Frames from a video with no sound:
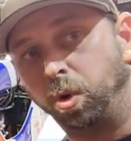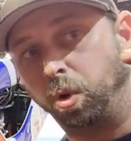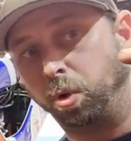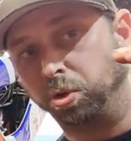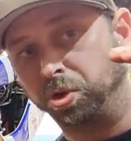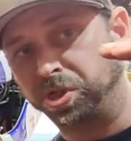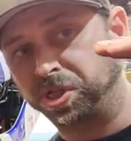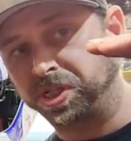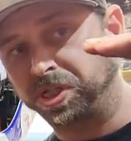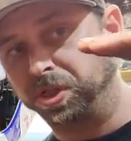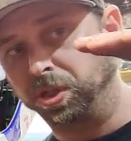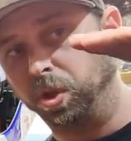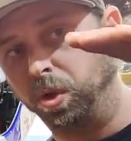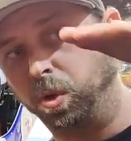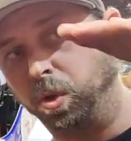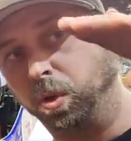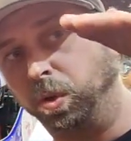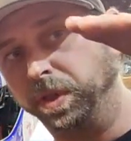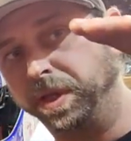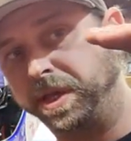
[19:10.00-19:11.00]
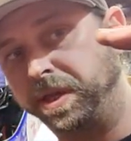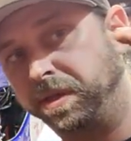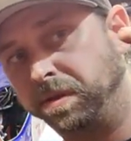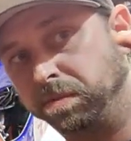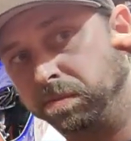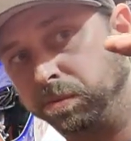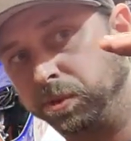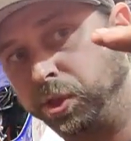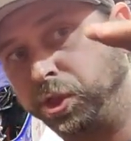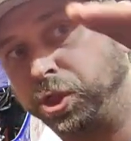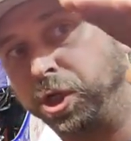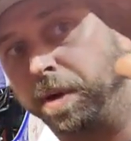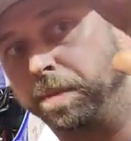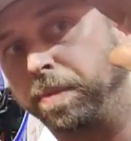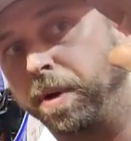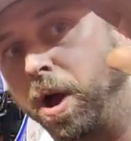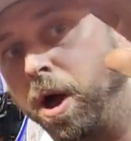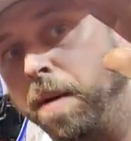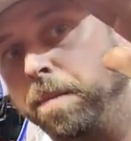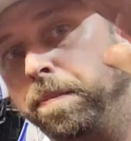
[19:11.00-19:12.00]
or slowly
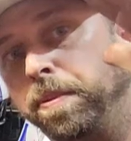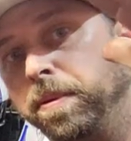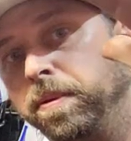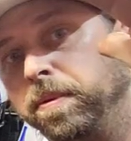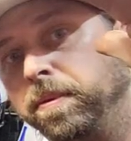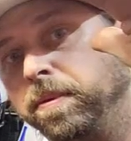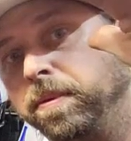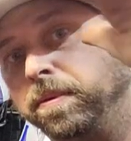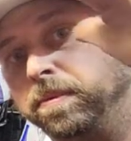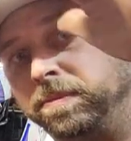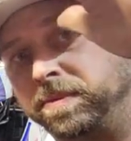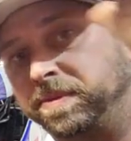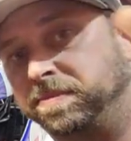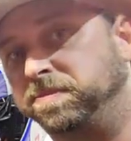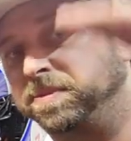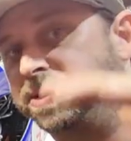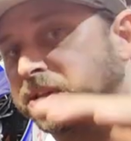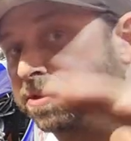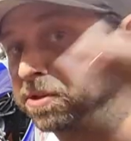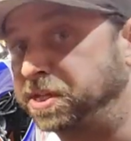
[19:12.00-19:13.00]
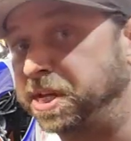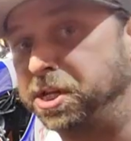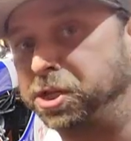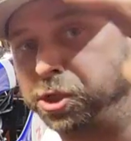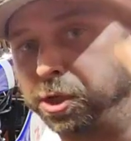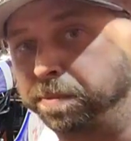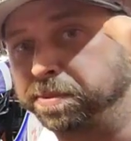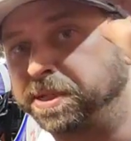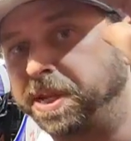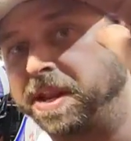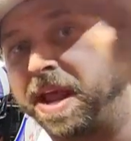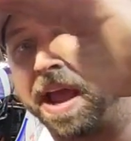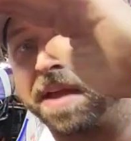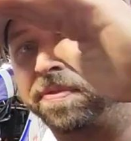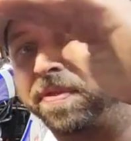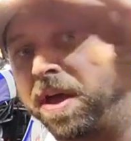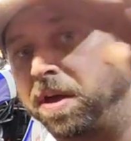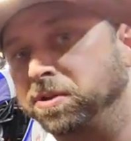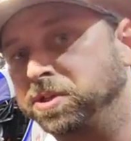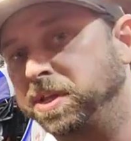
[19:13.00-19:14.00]
jump up. Say it jumps to
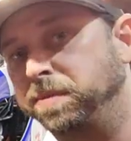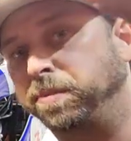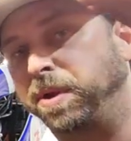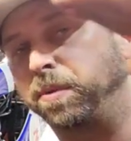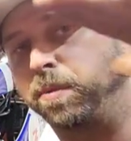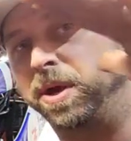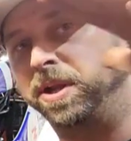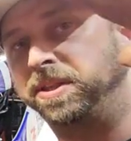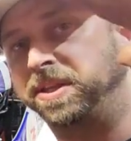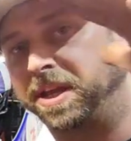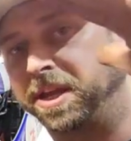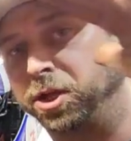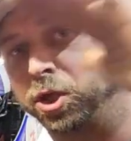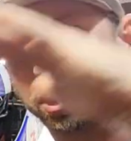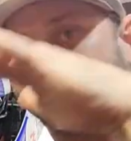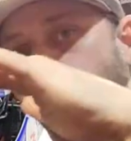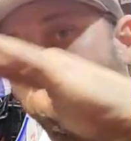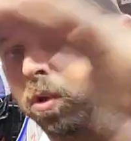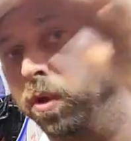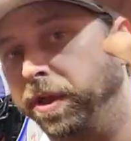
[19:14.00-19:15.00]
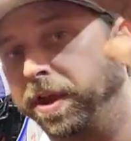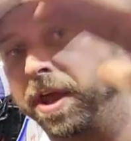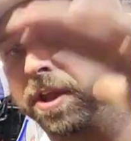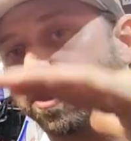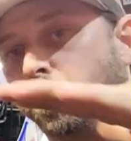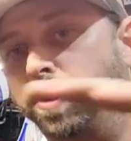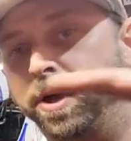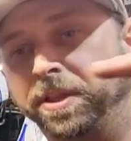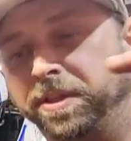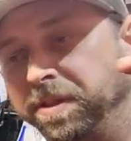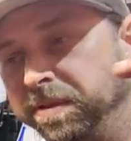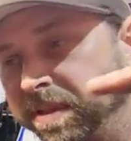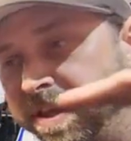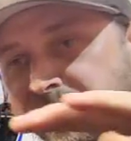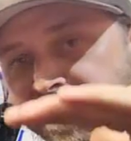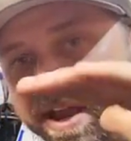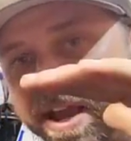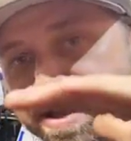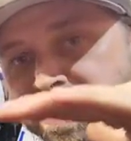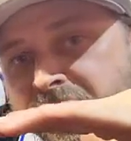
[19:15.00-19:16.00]
9,000, but I want it to control it. I don't want it to
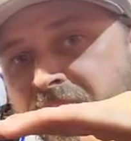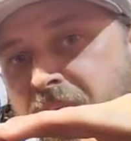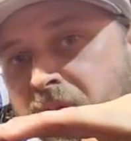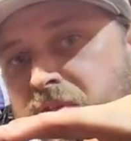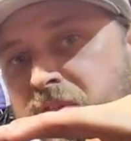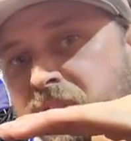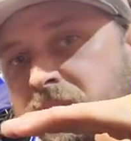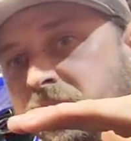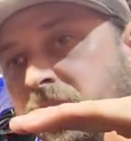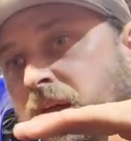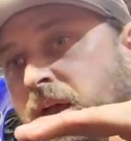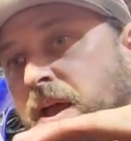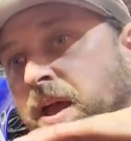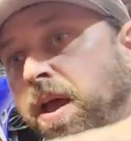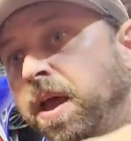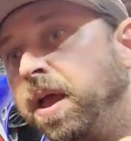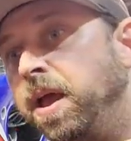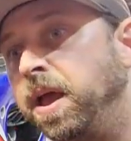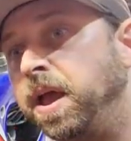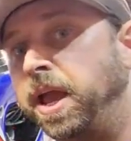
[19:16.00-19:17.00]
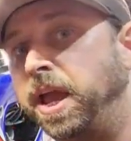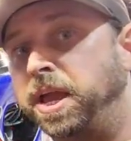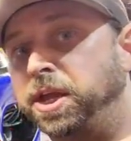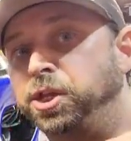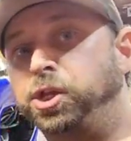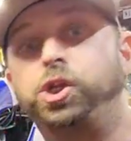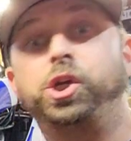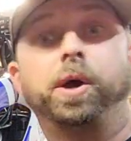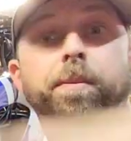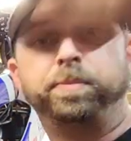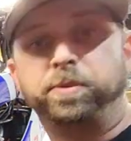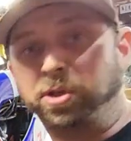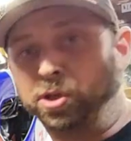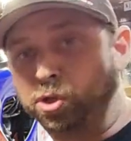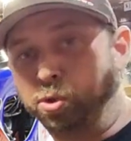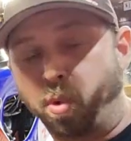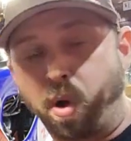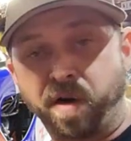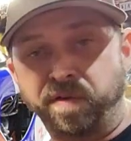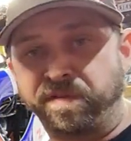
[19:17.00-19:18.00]
leave it 8,000 and jump to
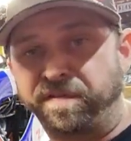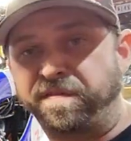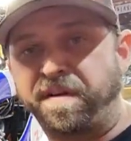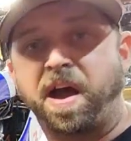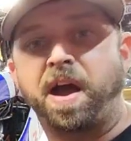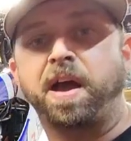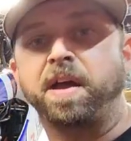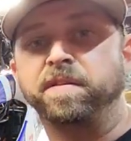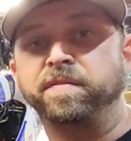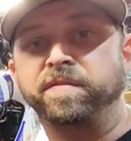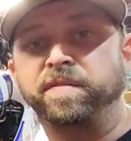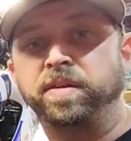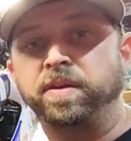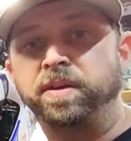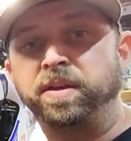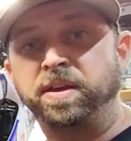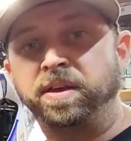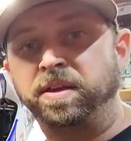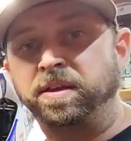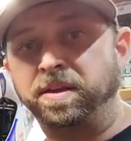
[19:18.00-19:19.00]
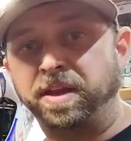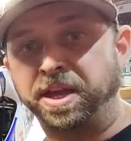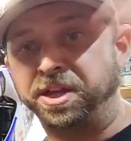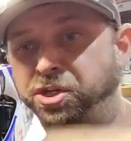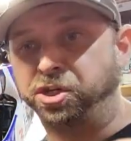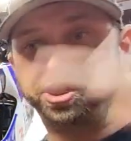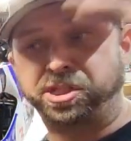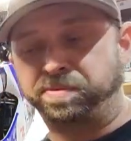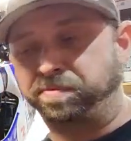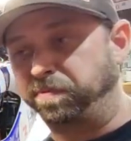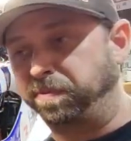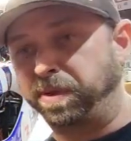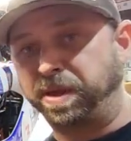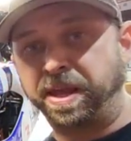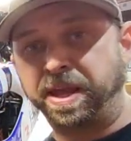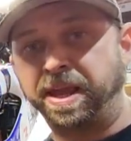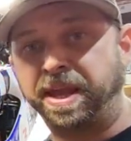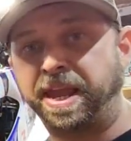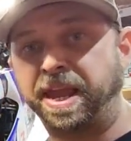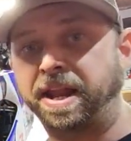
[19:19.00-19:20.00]
12.5 and just
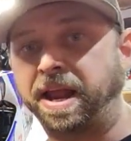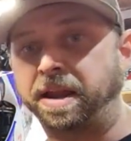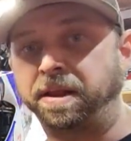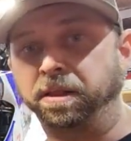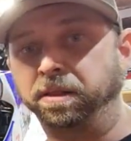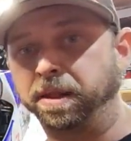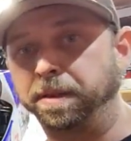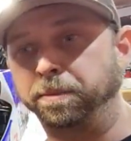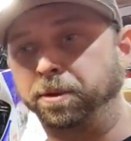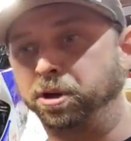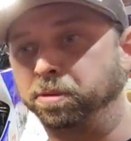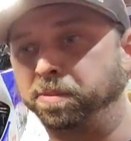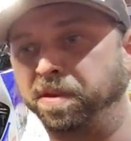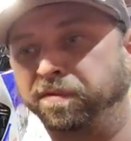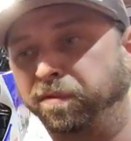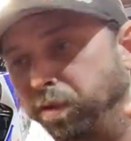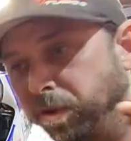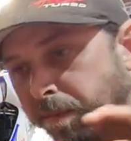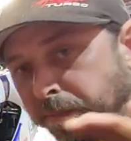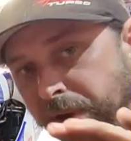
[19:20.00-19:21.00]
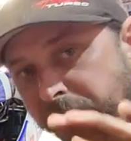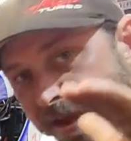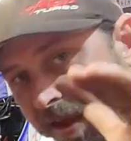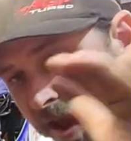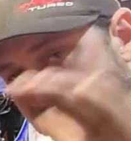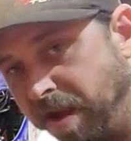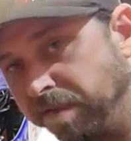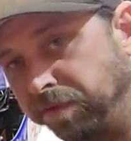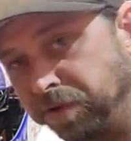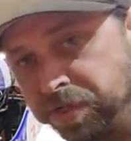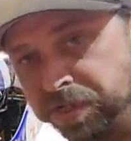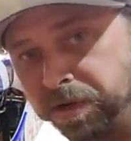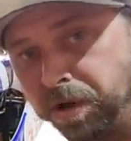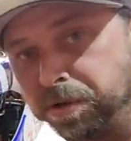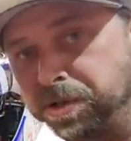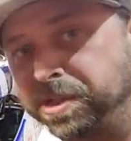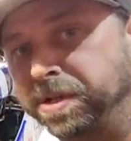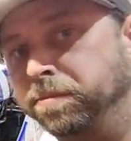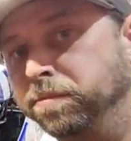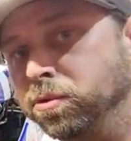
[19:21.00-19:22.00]
get on the limiter before the bike ever
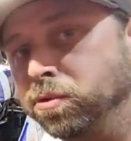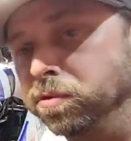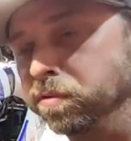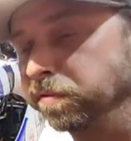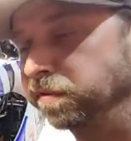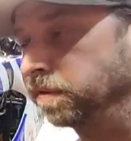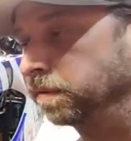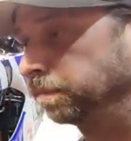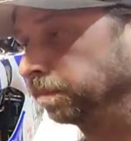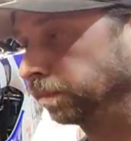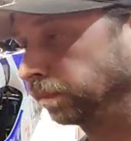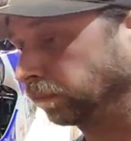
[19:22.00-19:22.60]
starts to move.